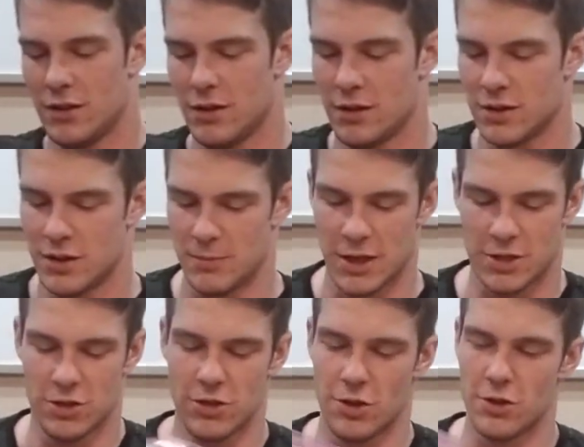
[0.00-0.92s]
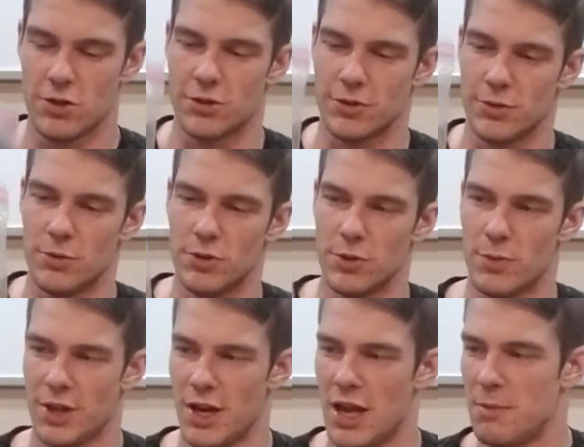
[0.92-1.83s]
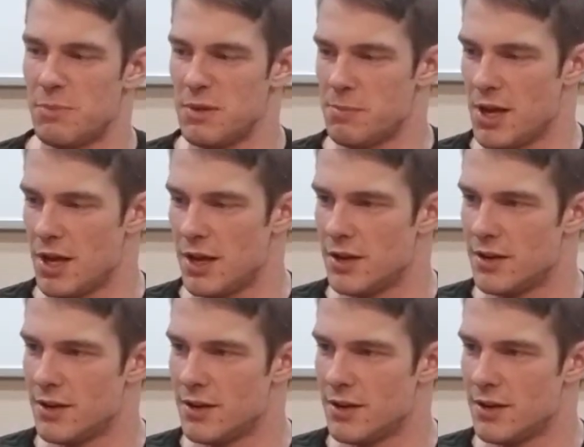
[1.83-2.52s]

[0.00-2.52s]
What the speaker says: some extra surgical tools with an EpiPen.